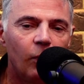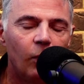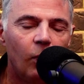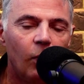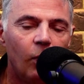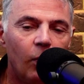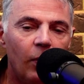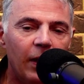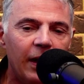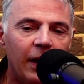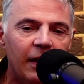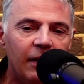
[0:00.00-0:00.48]

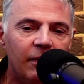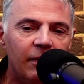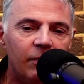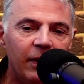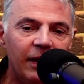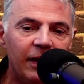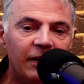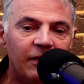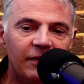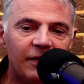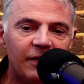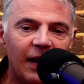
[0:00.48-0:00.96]
we
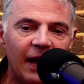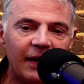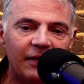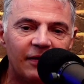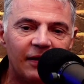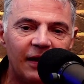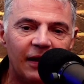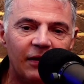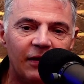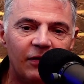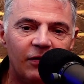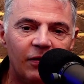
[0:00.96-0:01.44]

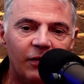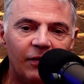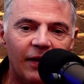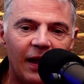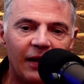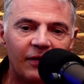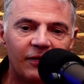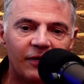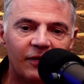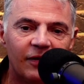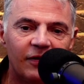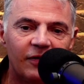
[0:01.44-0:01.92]
detected in
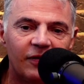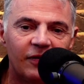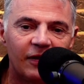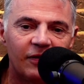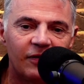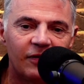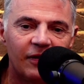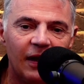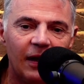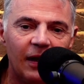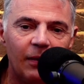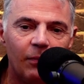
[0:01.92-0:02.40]

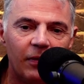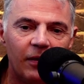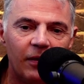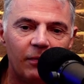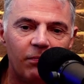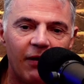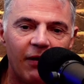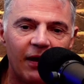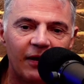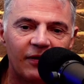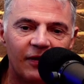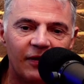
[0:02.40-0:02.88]
2016 with
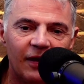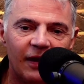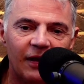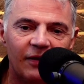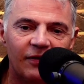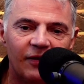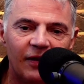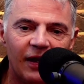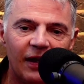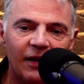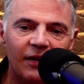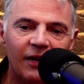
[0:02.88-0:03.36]
Brexit,
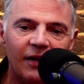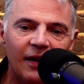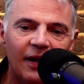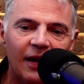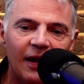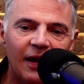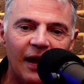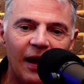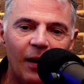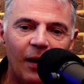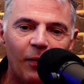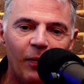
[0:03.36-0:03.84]
isn't it?
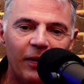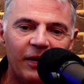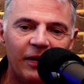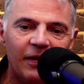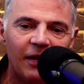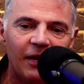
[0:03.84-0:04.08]
And we did our